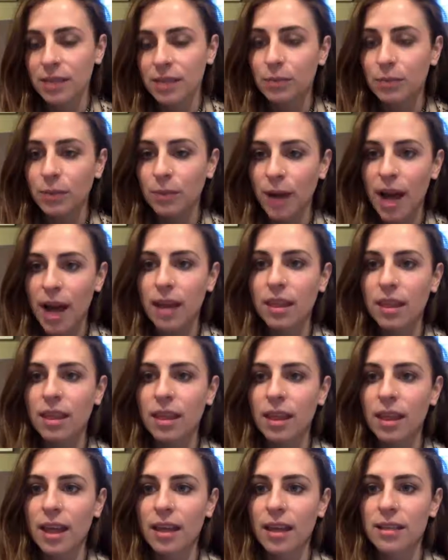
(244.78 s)
in breath,
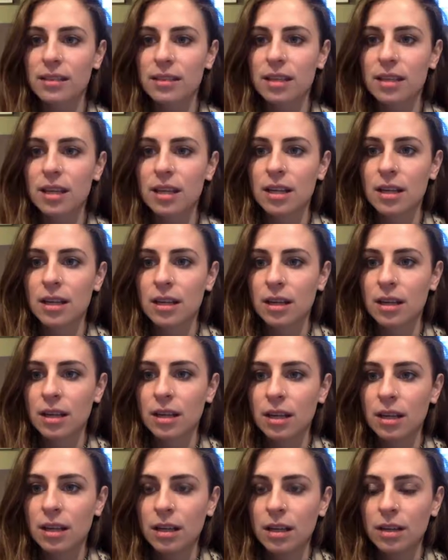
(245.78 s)
and
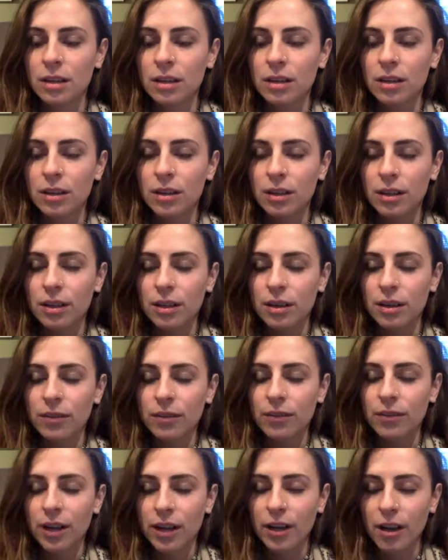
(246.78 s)
you're
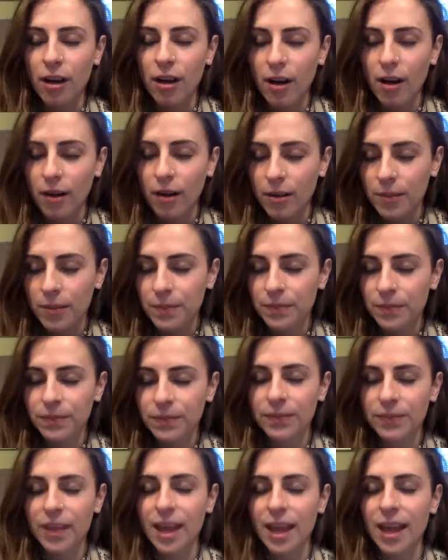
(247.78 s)
very calm.
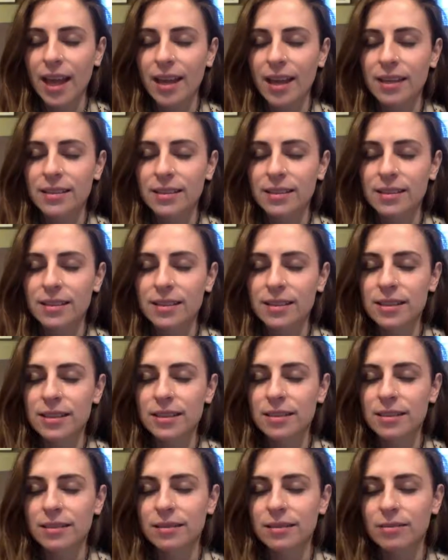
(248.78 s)
And
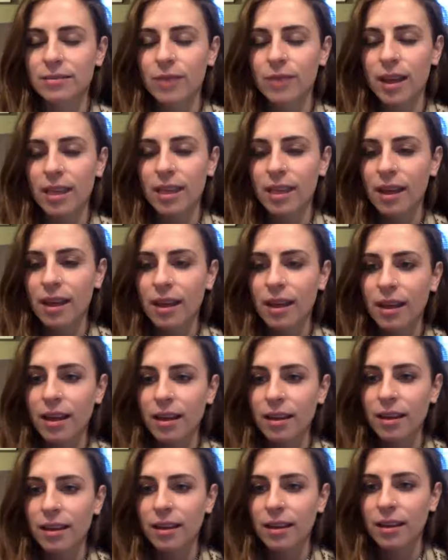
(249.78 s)
with
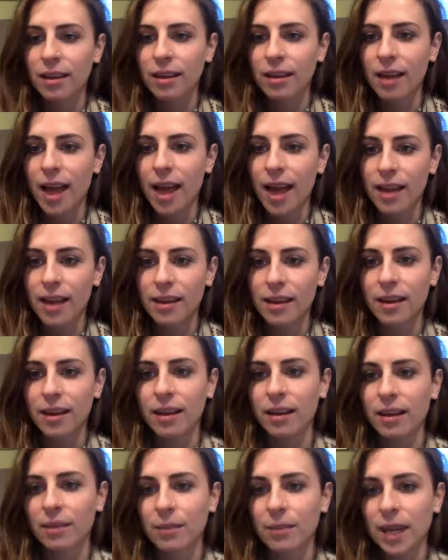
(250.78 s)
the
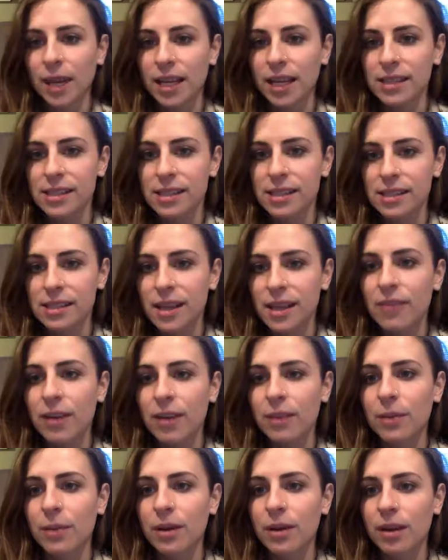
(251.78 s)
henna paste itself,
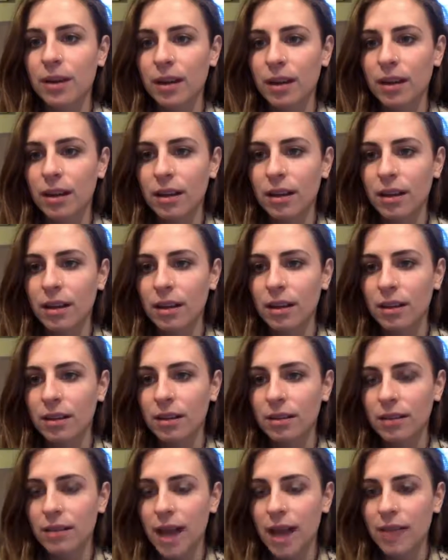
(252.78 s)
I put
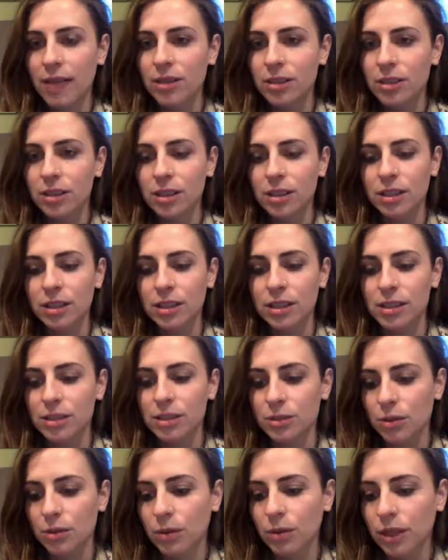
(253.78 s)
lavender
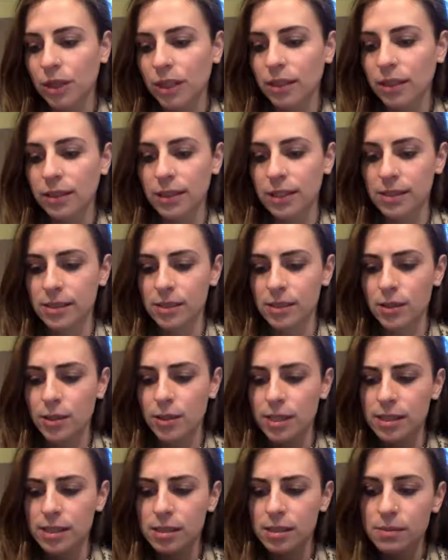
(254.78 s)
essential oil in it, so you
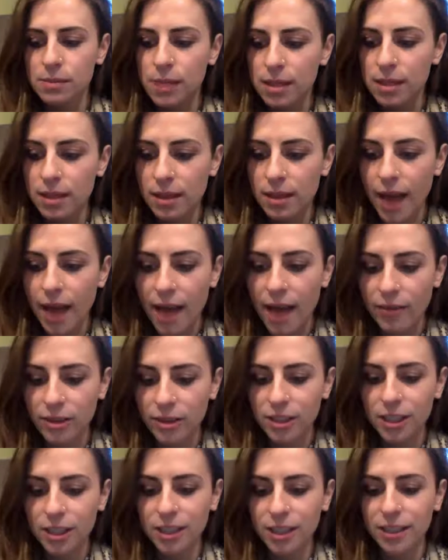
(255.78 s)
can smell the
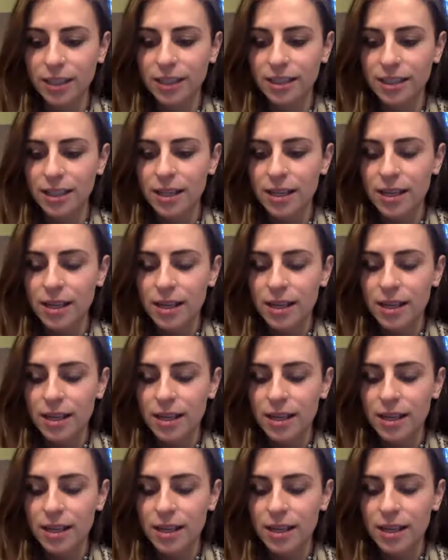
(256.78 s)
lavender, and